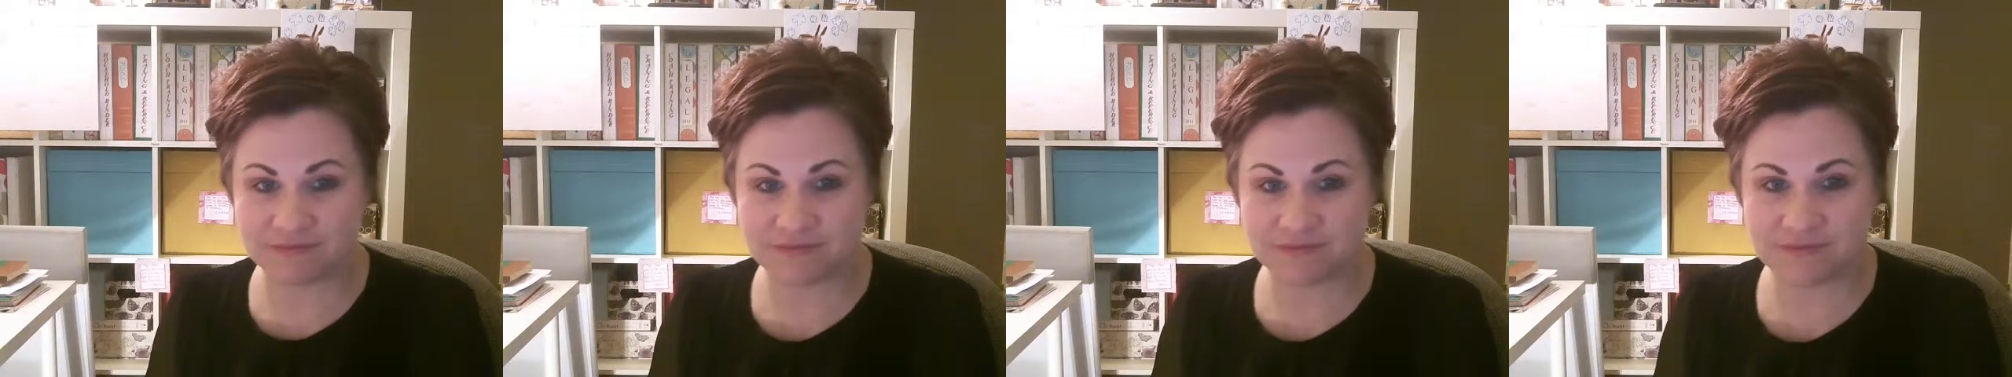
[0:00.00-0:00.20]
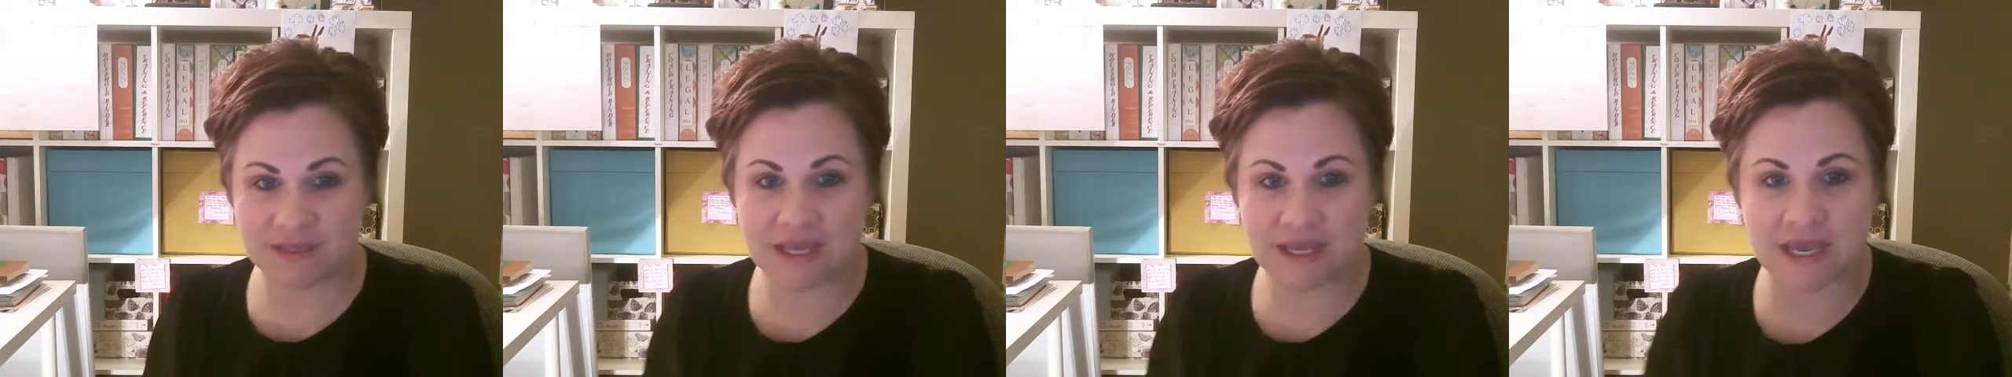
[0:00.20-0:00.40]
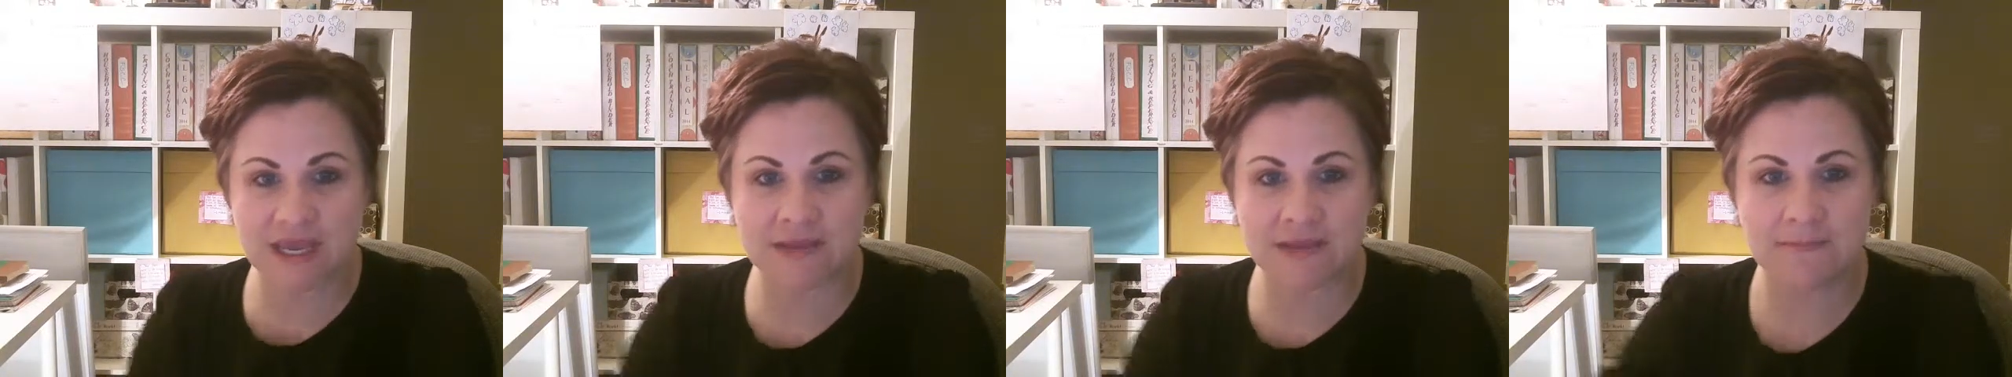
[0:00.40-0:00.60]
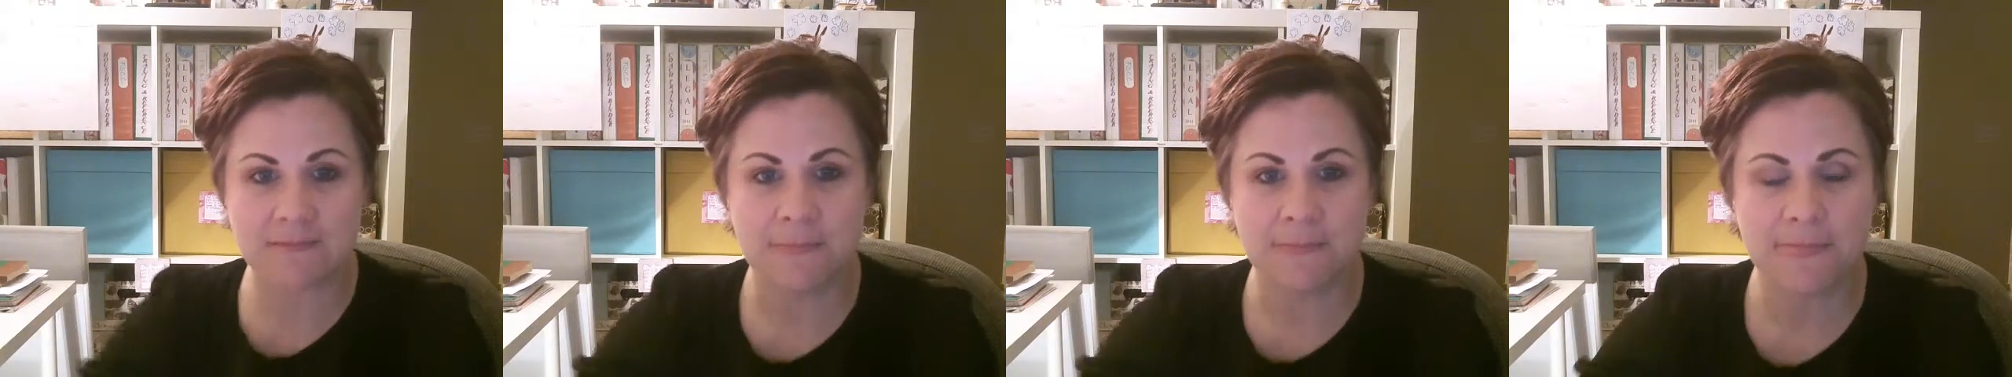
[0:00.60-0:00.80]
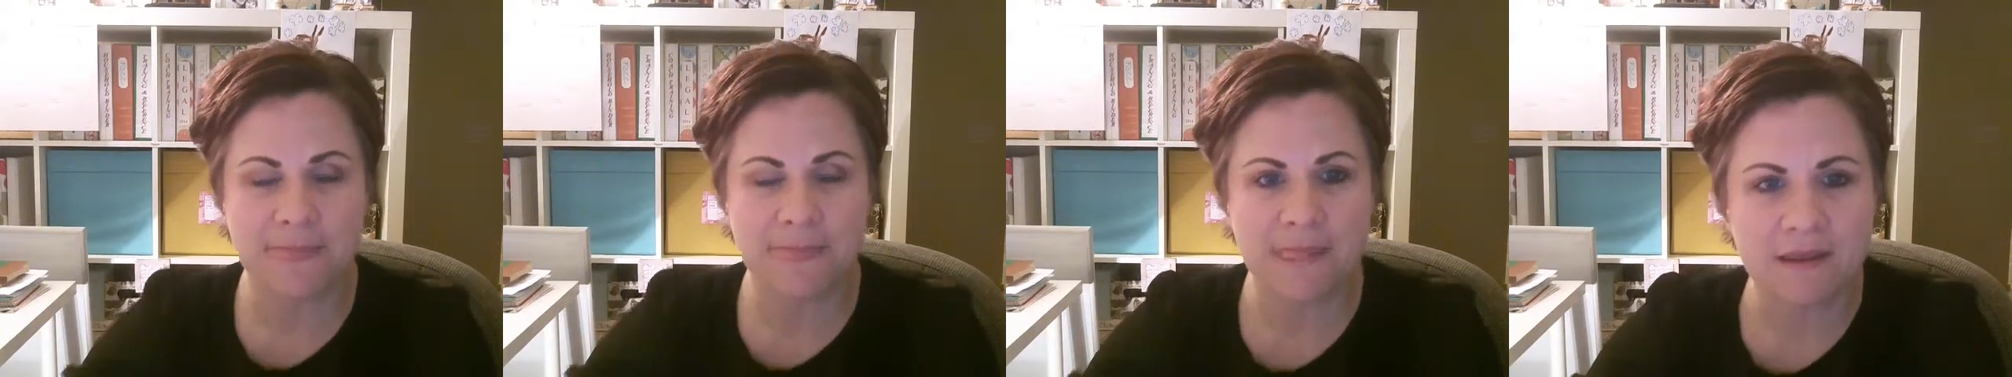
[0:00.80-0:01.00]
Okay.
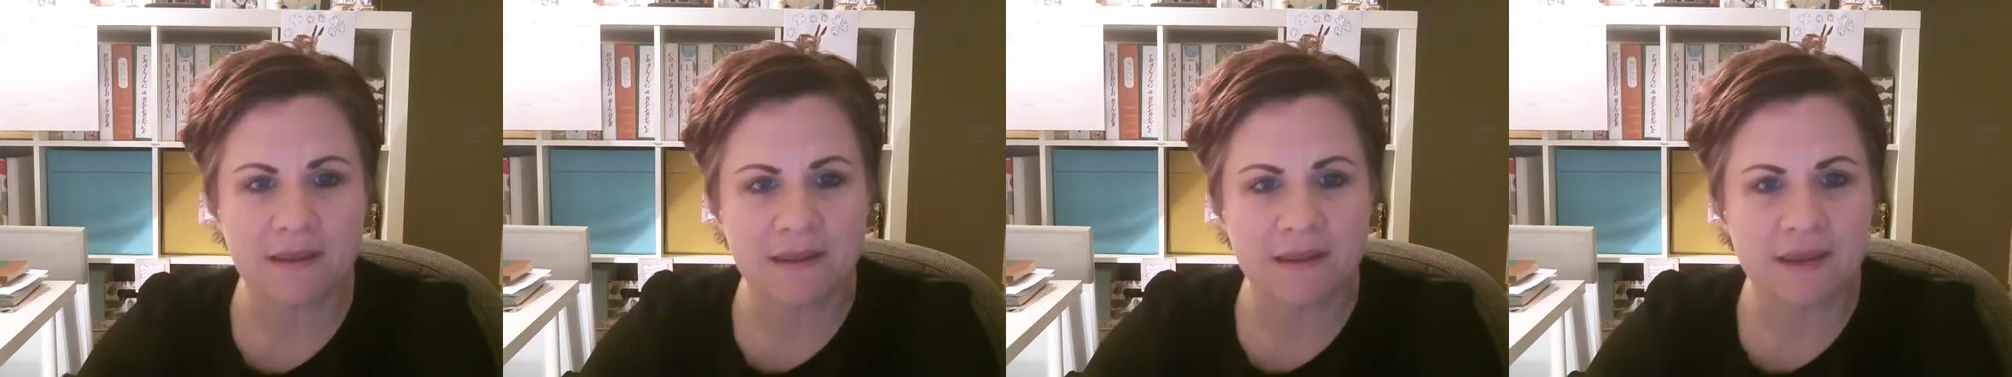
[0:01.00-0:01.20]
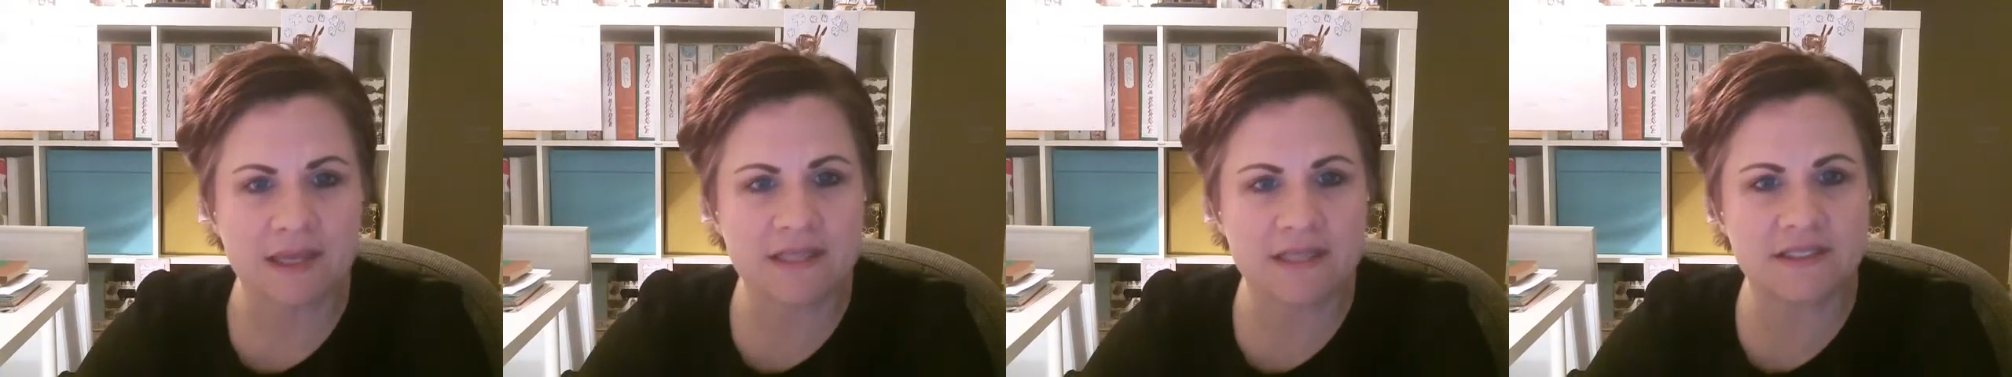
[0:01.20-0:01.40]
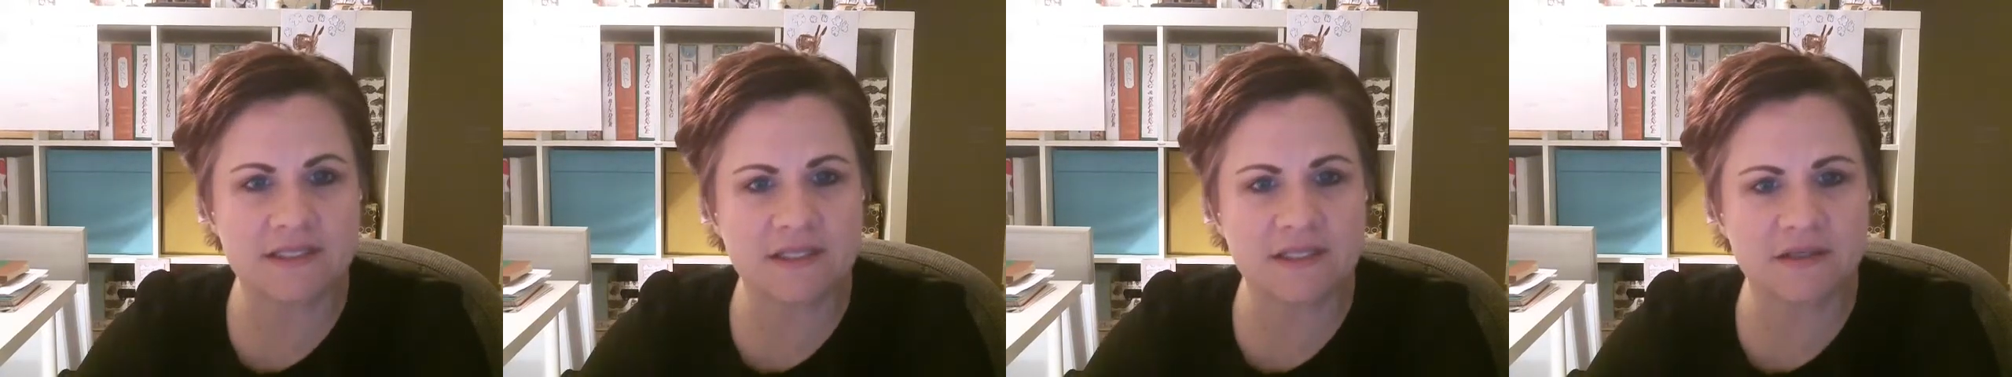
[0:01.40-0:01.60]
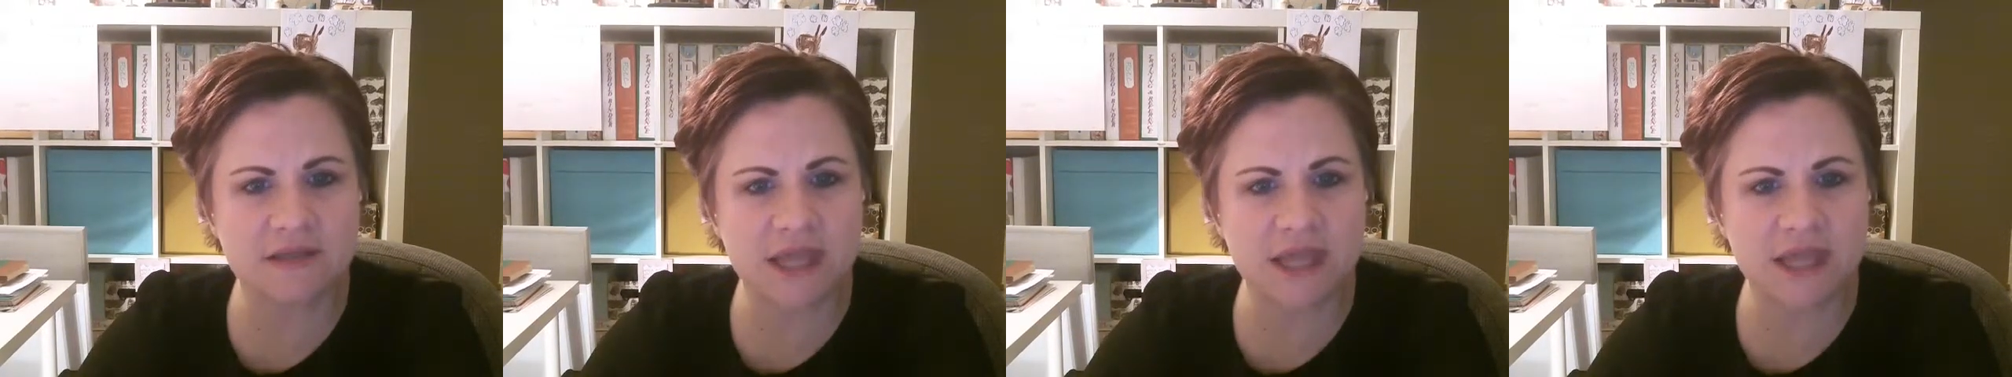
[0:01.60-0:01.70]
Is the